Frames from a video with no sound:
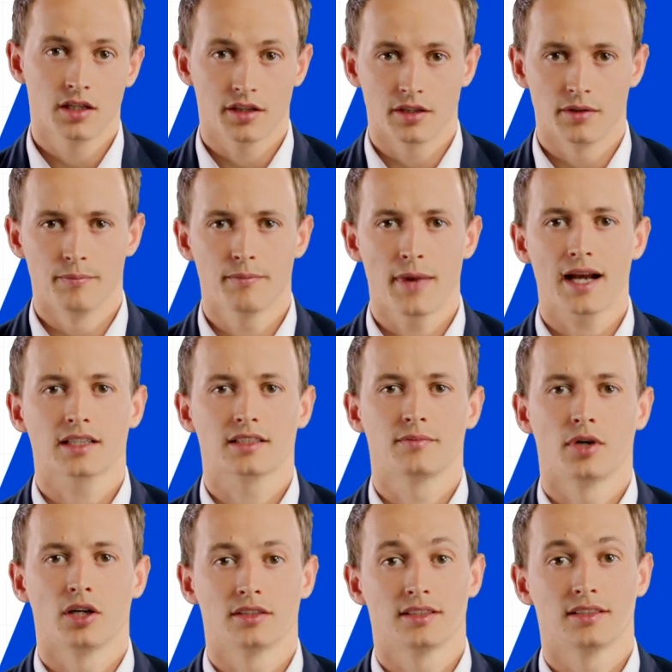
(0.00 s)
that
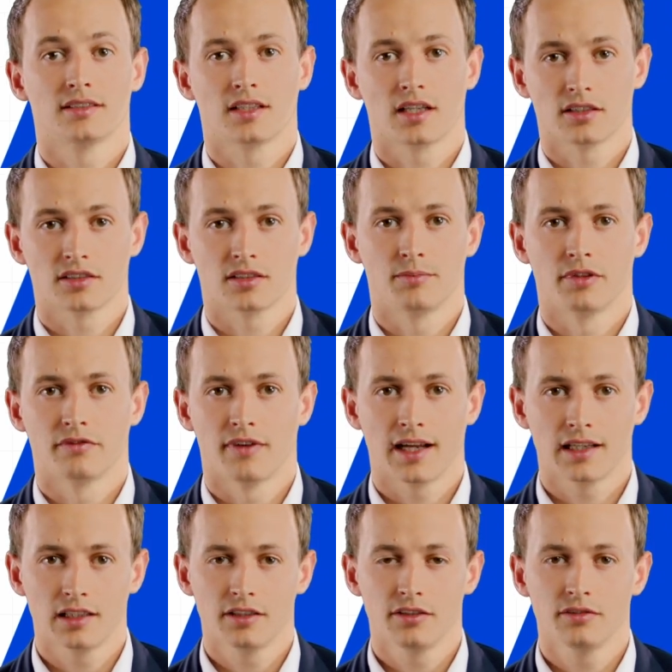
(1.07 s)
maximizes customer
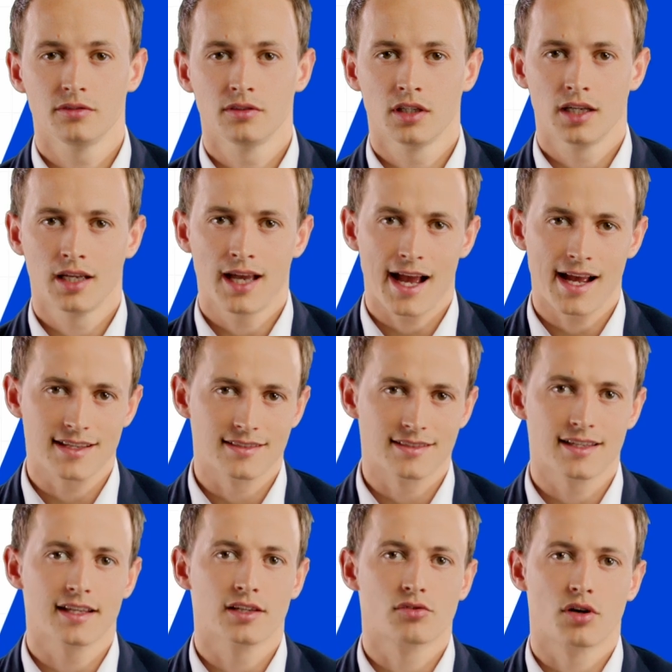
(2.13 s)
value, has
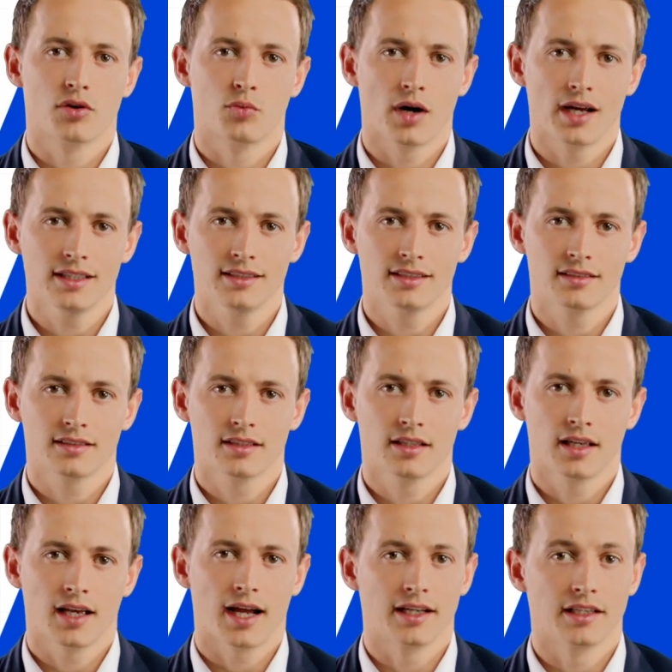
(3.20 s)
zero waste,
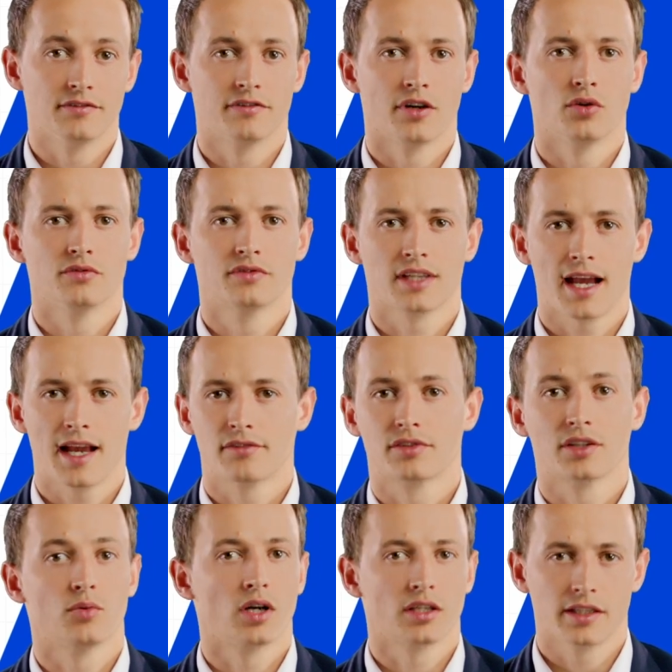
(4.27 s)
and involves
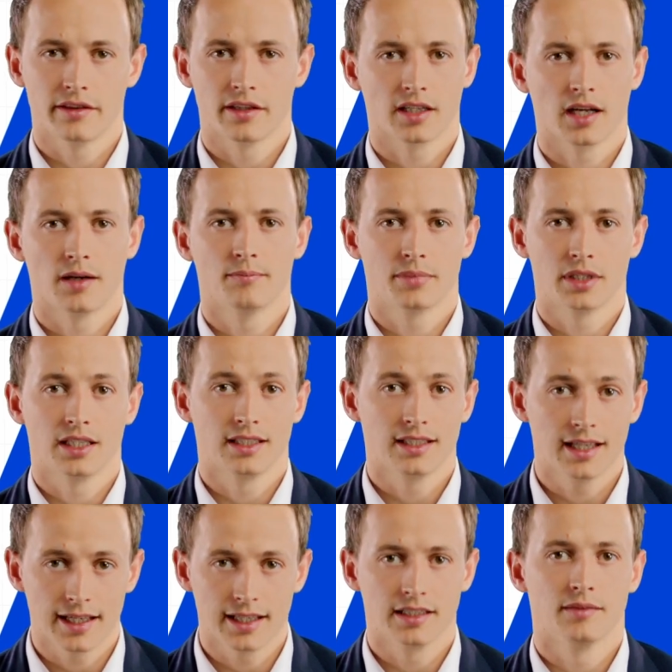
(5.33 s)
everyone in the company
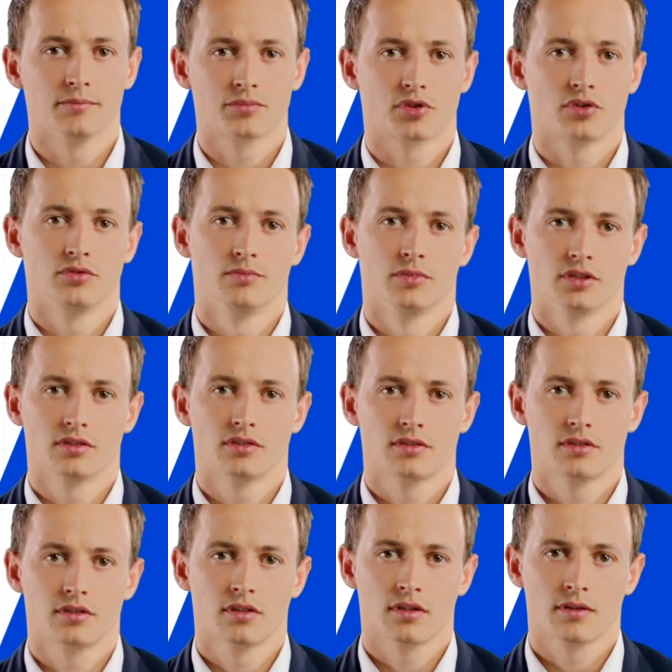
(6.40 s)
in
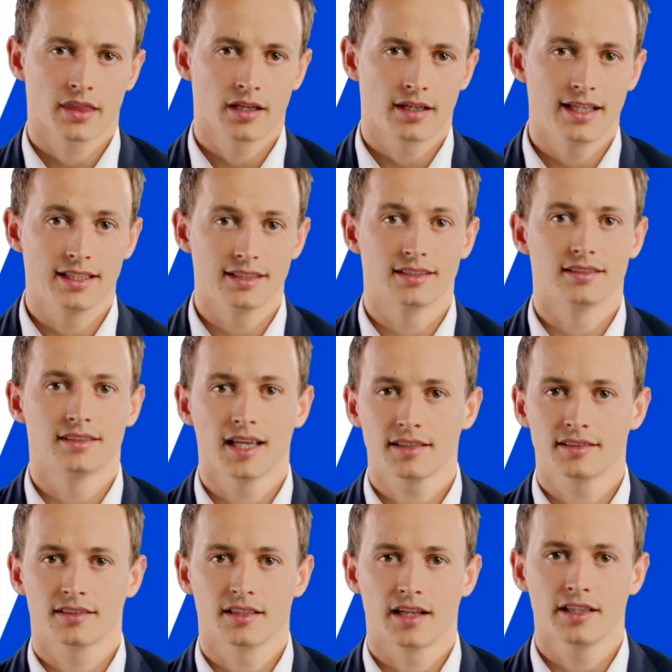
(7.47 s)
improvements. It is a
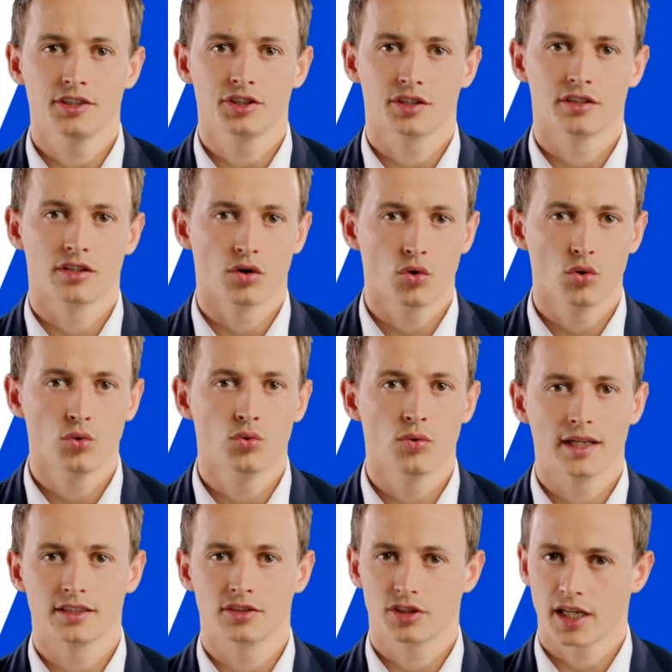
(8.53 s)
destination that
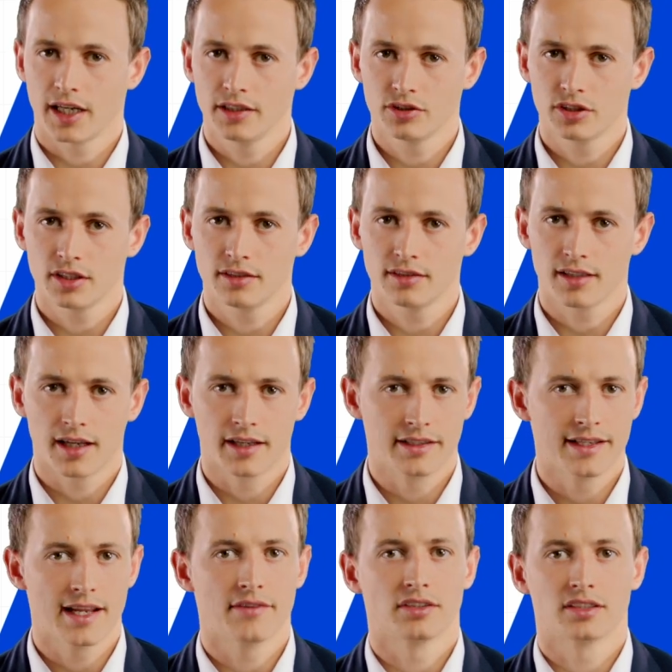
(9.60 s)
always changes and
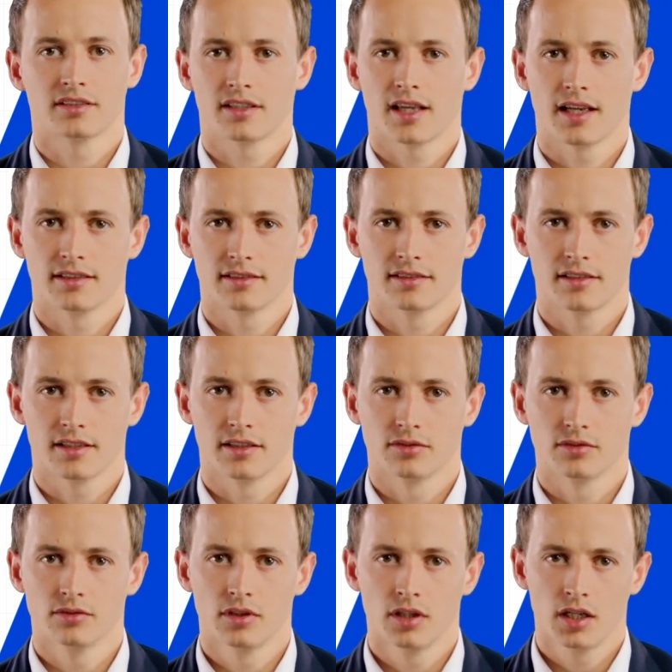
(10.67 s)
never stands
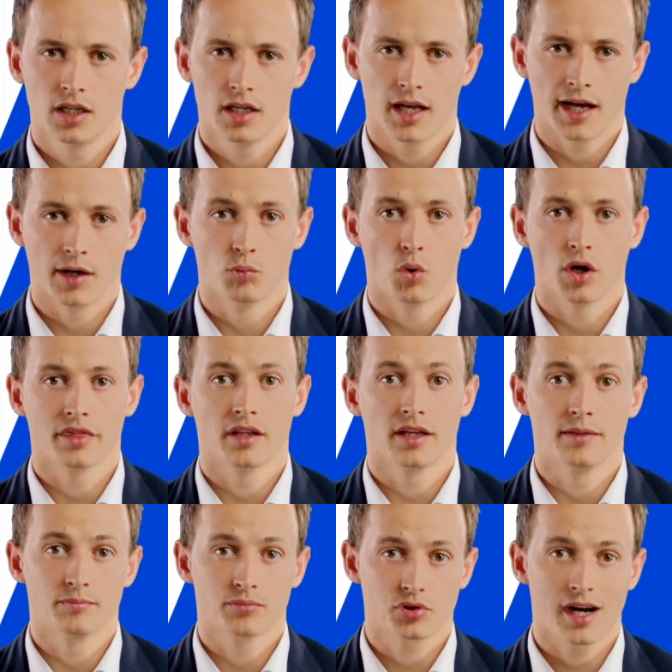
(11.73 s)
still, and one that
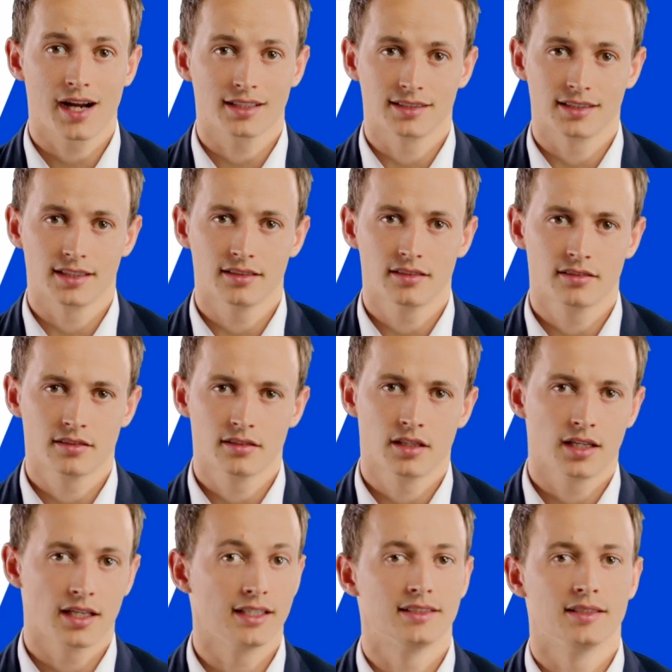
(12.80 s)
in practice
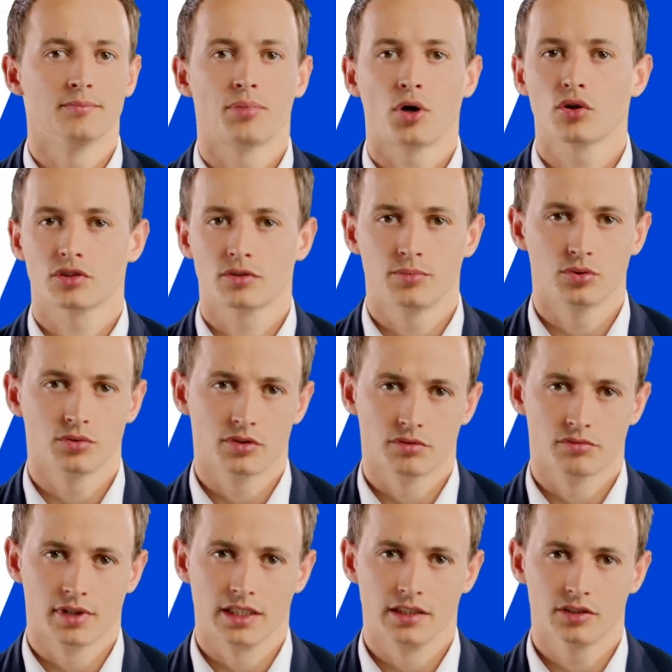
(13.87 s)
is impossible to
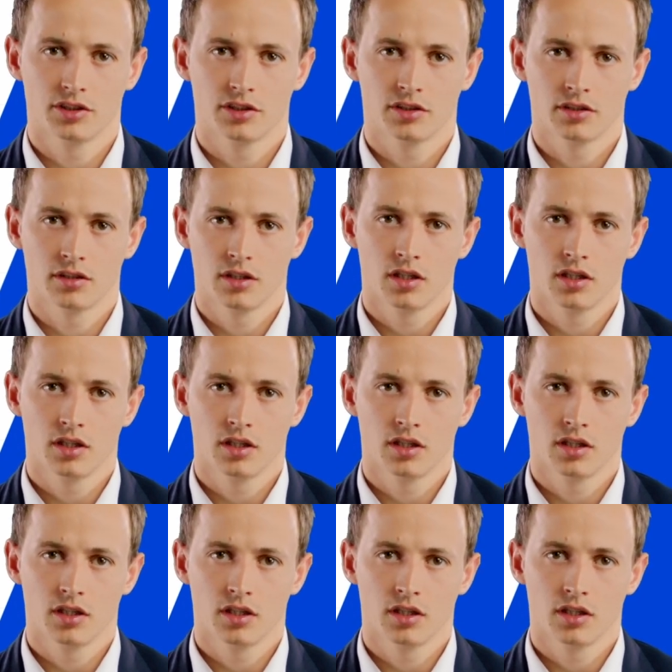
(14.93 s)
reach.